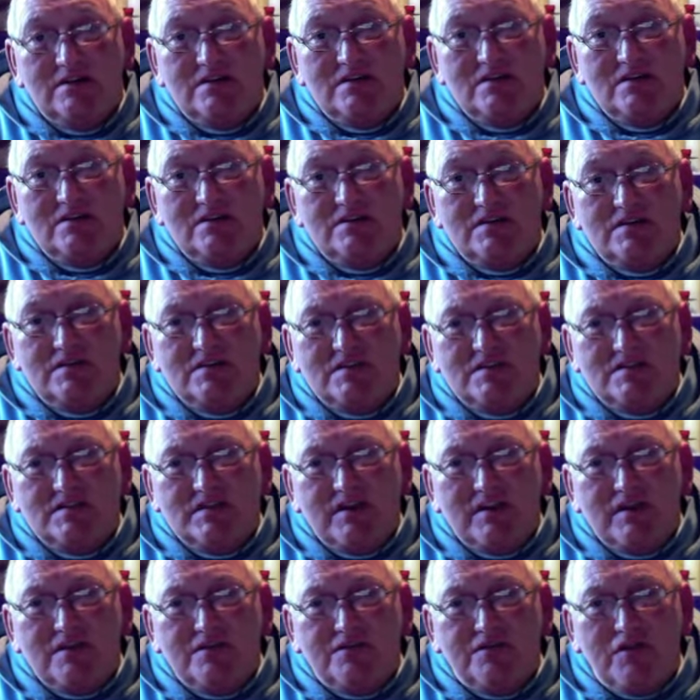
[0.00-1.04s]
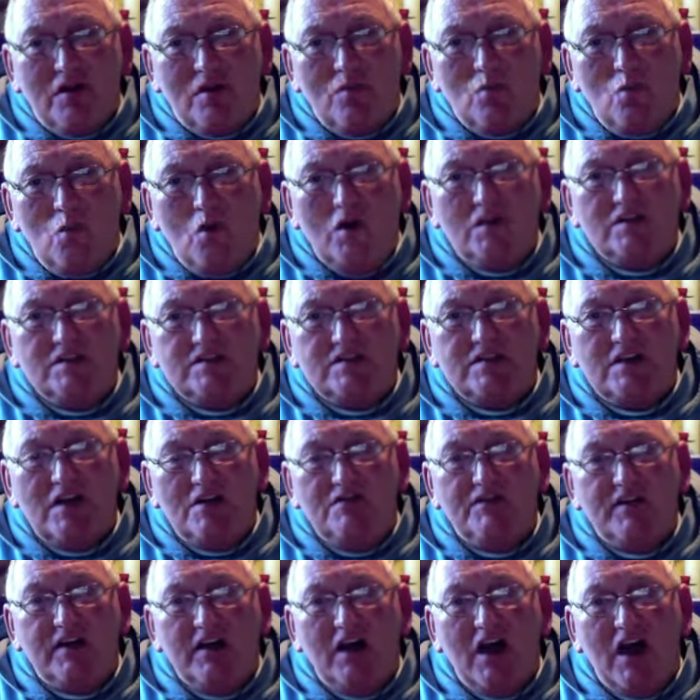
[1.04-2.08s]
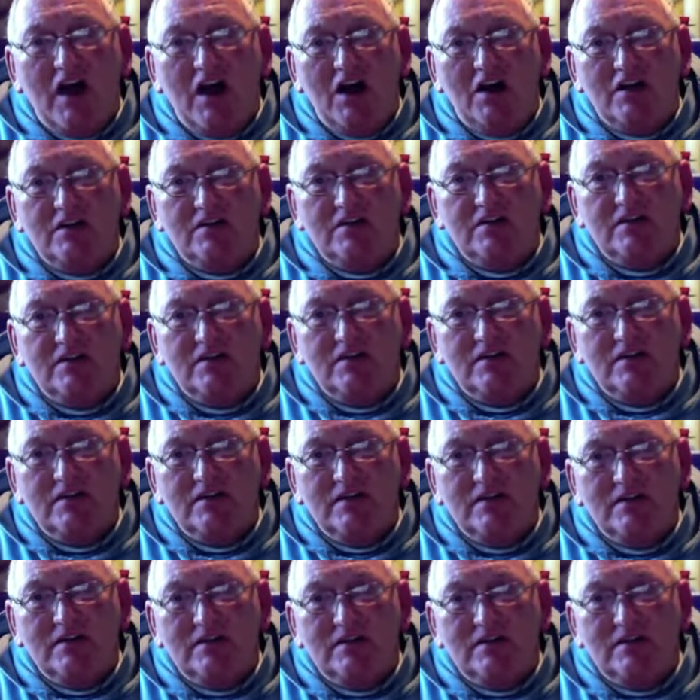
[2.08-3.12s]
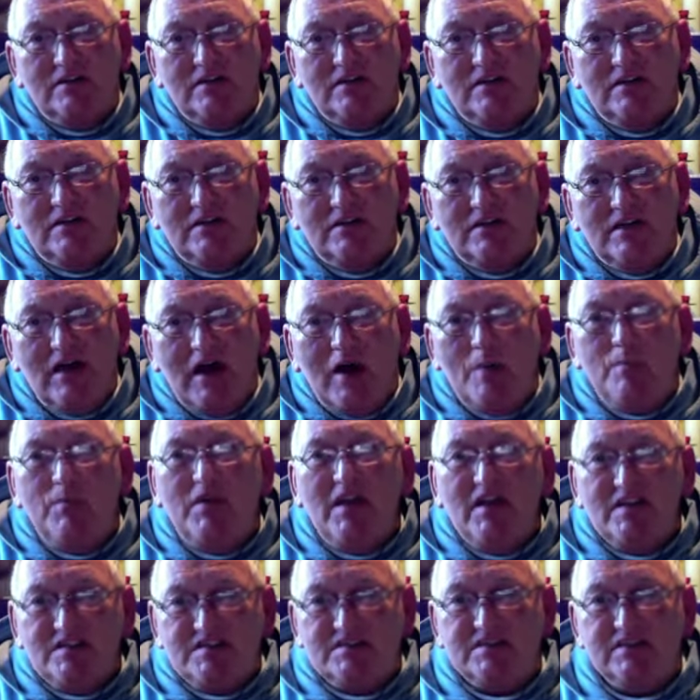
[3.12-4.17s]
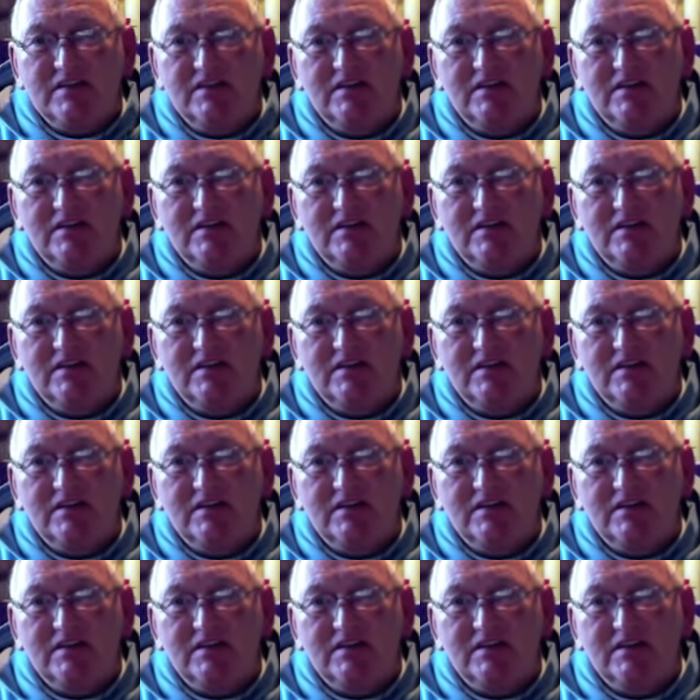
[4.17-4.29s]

to sing from one's loving heart, a blessing,